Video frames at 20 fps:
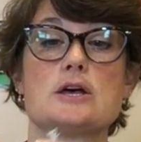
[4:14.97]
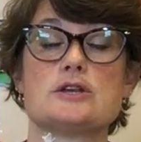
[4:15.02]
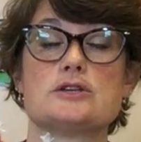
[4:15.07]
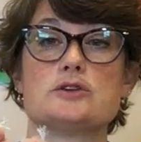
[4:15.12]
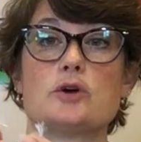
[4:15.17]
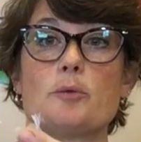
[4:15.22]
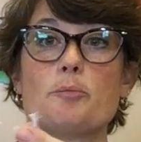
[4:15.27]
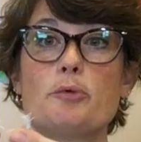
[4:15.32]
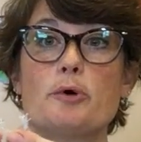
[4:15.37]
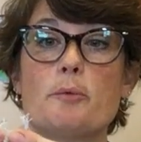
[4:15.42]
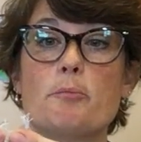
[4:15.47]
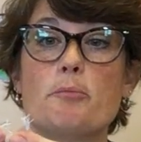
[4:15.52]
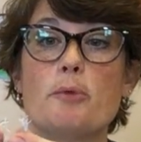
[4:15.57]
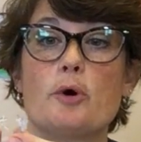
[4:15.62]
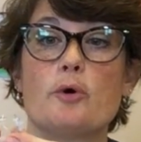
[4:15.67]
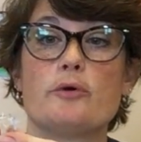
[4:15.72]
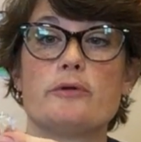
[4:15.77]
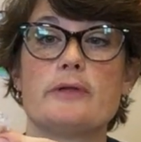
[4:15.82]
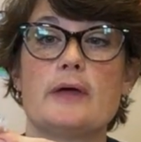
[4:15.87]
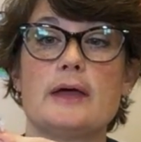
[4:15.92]
So put
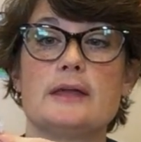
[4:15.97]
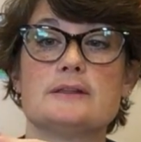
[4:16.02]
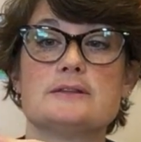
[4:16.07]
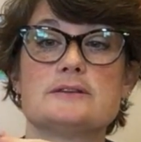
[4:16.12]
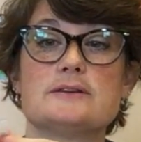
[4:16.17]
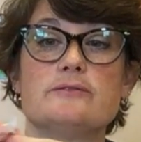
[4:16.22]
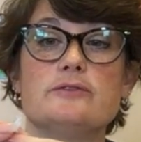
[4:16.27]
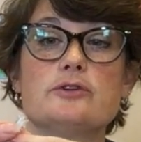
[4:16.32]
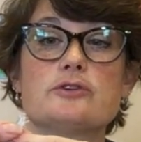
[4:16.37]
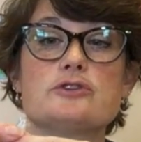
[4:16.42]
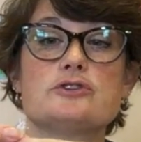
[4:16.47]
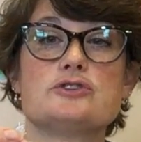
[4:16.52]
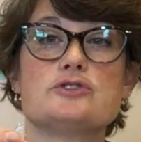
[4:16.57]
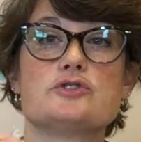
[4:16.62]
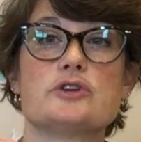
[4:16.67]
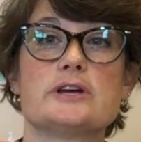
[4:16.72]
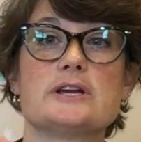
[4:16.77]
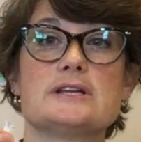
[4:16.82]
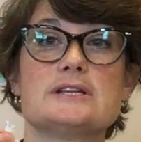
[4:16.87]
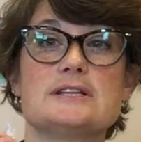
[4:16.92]
both ends of your
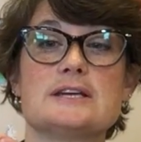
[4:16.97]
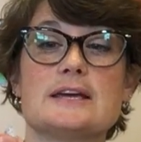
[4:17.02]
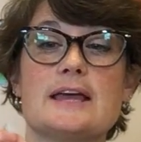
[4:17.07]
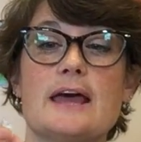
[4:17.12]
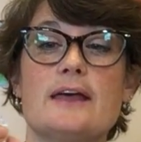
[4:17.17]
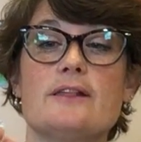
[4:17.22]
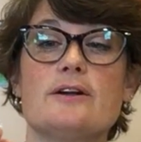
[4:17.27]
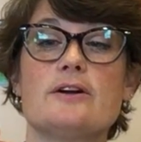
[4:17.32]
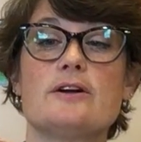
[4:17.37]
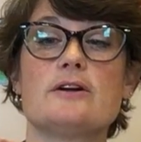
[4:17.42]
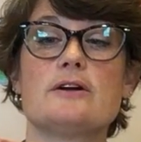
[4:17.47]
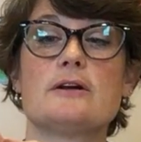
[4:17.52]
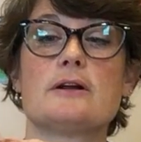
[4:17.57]
string together.